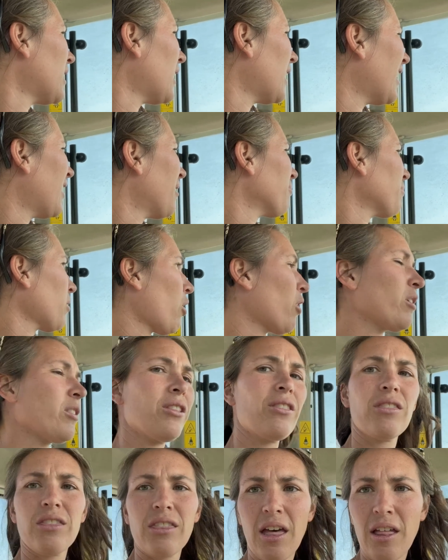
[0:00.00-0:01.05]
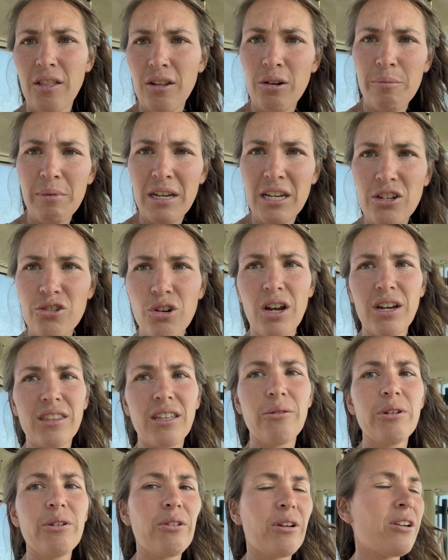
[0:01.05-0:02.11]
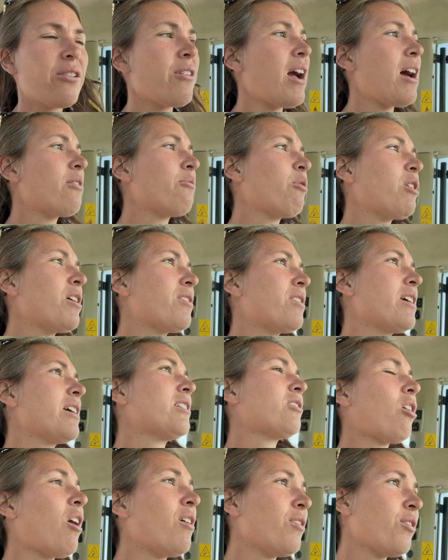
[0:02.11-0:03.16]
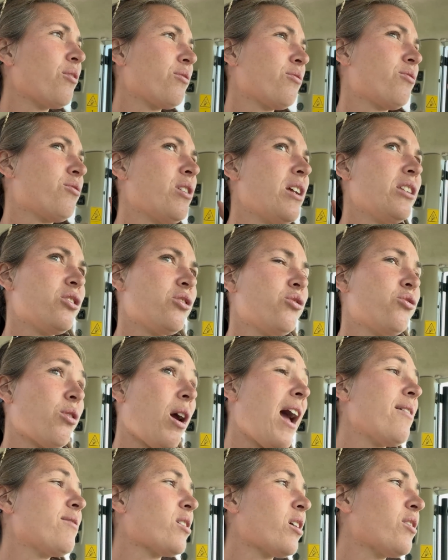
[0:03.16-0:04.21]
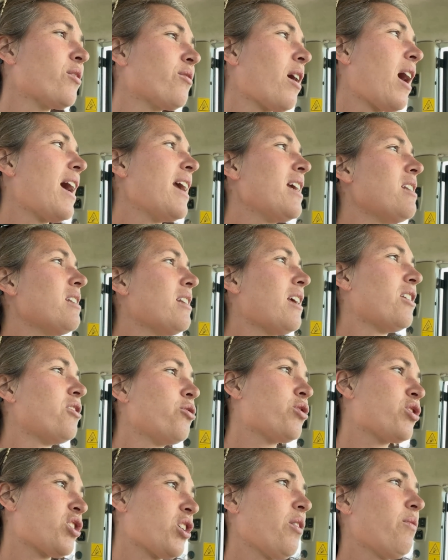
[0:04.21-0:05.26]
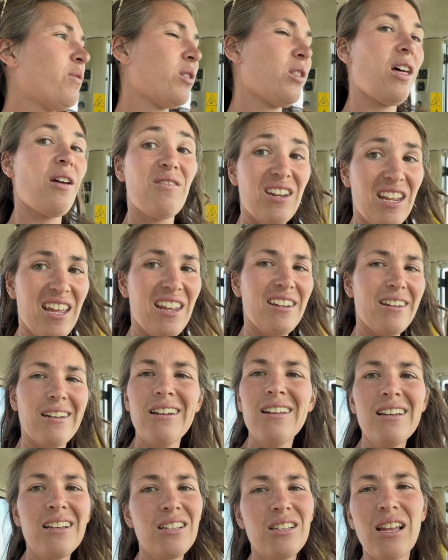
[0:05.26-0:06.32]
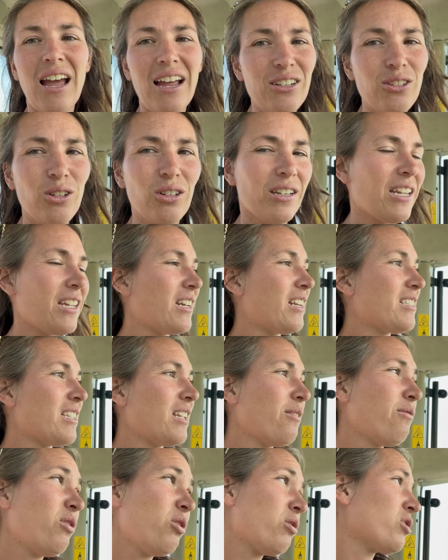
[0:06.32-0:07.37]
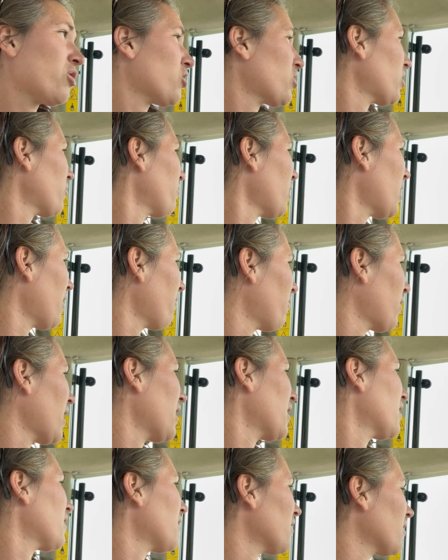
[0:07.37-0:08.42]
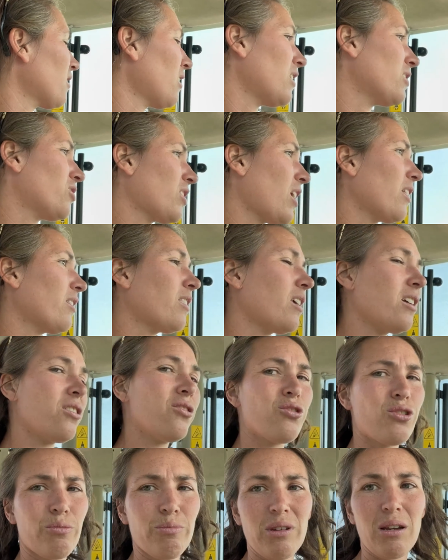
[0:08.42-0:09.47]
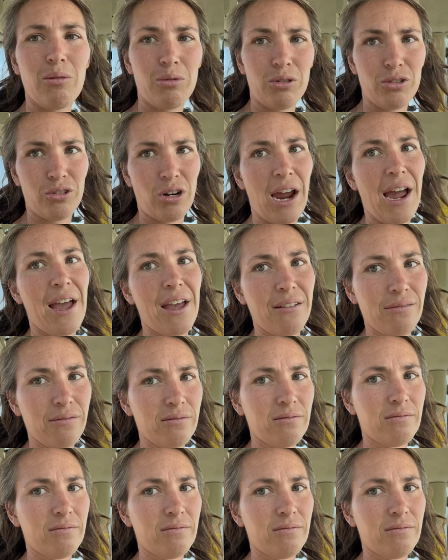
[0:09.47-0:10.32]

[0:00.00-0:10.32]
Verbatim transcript: Um, our, that little mini truck that we run around with, it's on the, it drives on the right and you shift left-handed. I told Keaton, I said, if you can shift left-handed and clutch that thing, you should be able to drive.